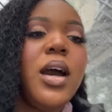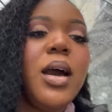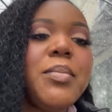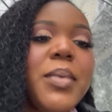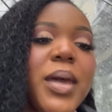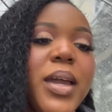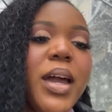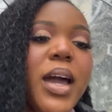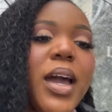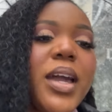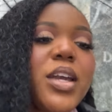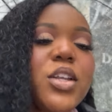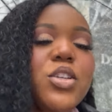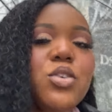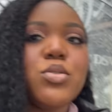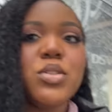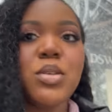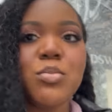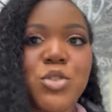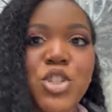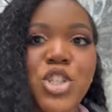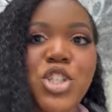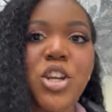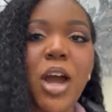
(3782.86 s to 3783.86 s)
I'm like, I could do
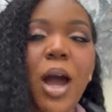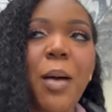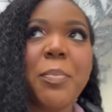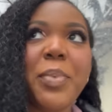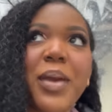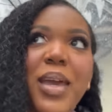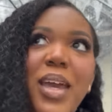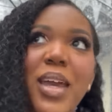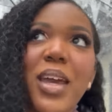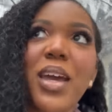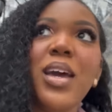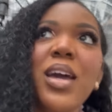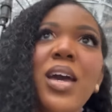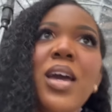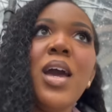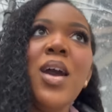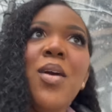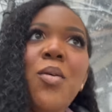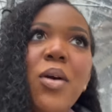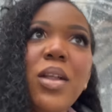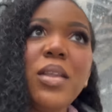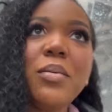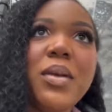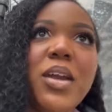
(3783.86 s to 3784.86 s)
some shopping
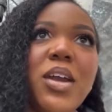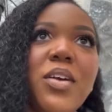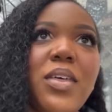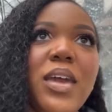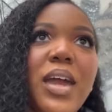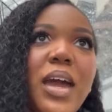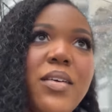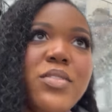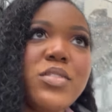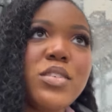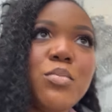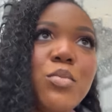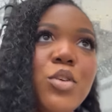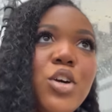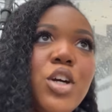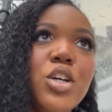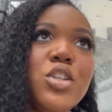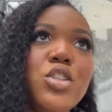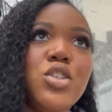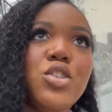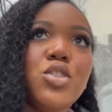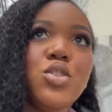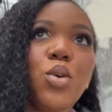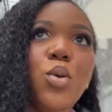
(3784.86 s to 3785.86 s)
on here. They have some good
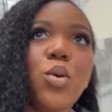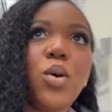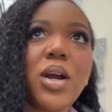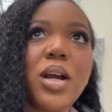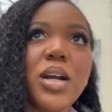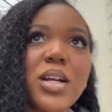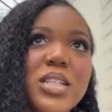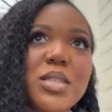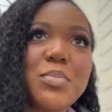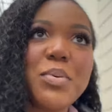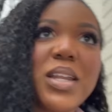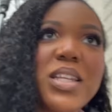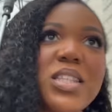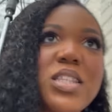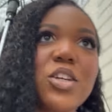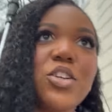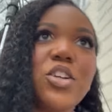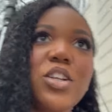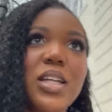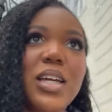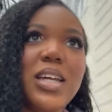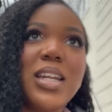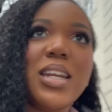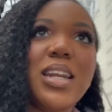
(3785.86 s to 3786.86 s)
stores, but it's
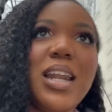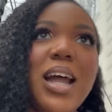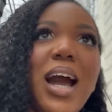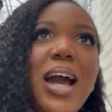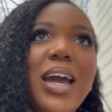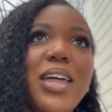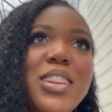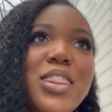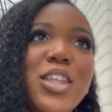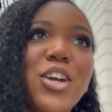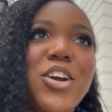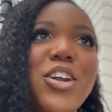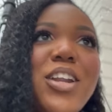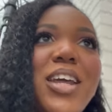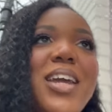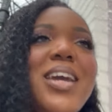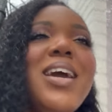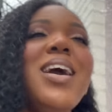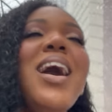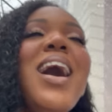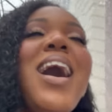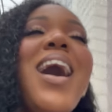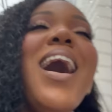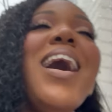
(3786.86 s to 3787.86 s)
literally 9:30.
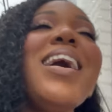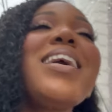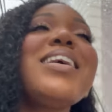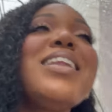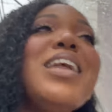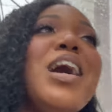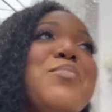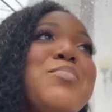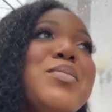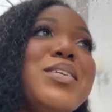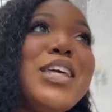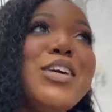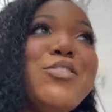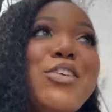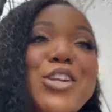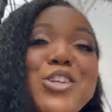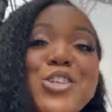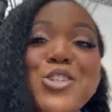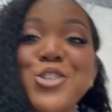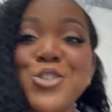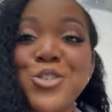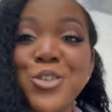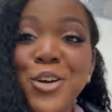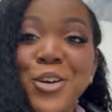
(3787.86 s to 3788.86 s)
I cannot believe I
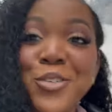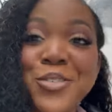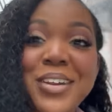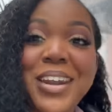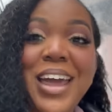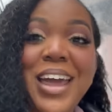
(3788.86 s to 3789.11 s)
just drove an